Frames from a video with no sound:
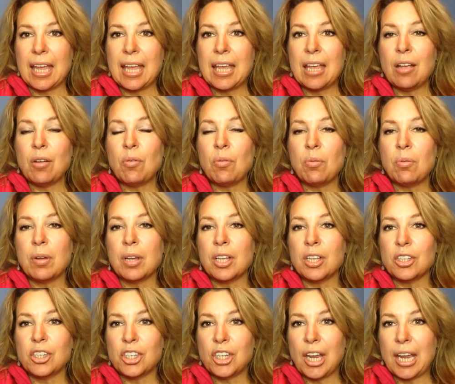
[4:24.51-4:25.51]
It
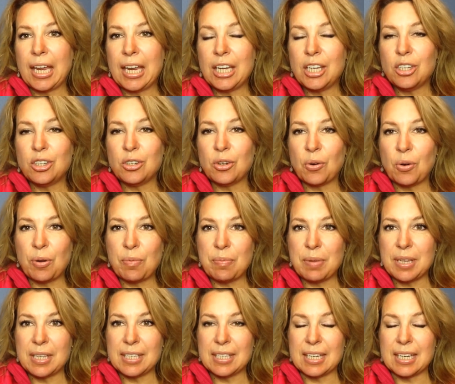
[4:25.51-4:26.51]
will change your
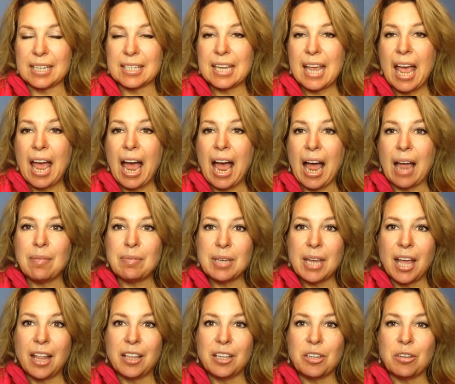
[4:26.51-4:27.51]
business. I'm
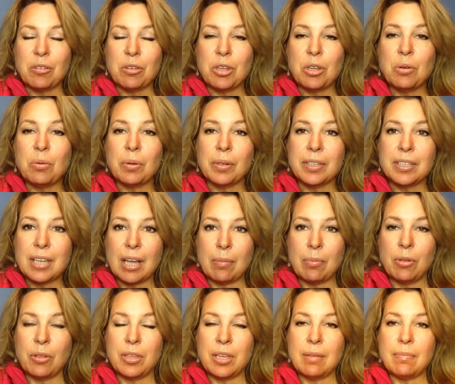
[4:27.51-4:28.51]
telling you, you will
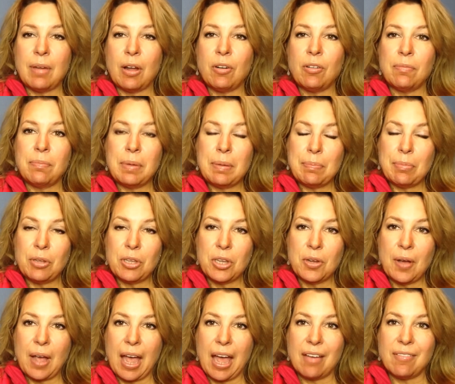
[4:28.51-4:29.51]
double the amount of people
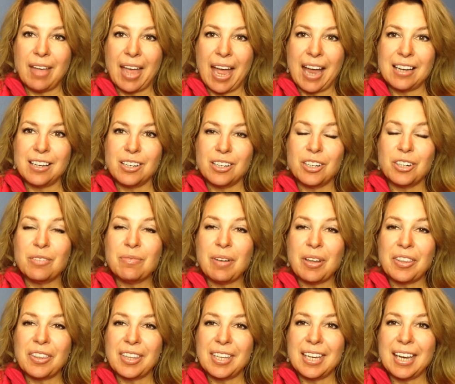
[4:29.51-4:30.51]
you have at your
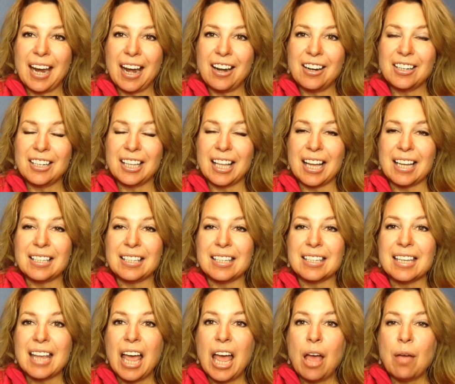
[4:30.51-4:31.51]
monthly card
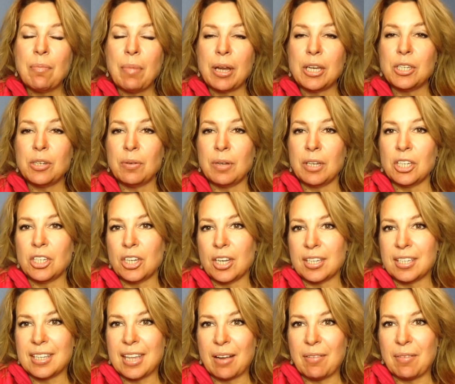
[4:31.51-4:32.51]
classes by doing
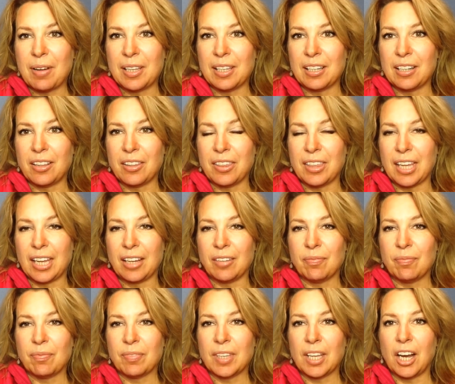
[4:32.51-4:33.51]
just that one little thing.
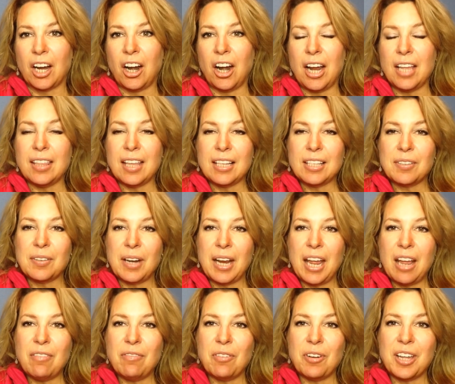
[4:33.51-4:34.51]
All right, that's what I
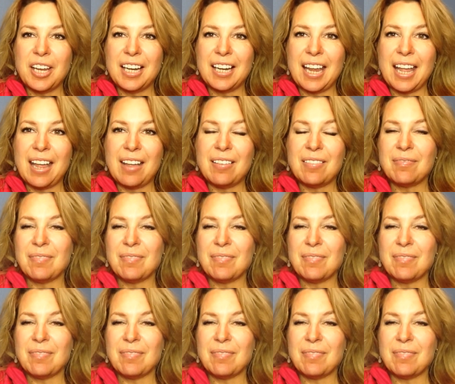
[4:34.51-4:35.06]
have for you today.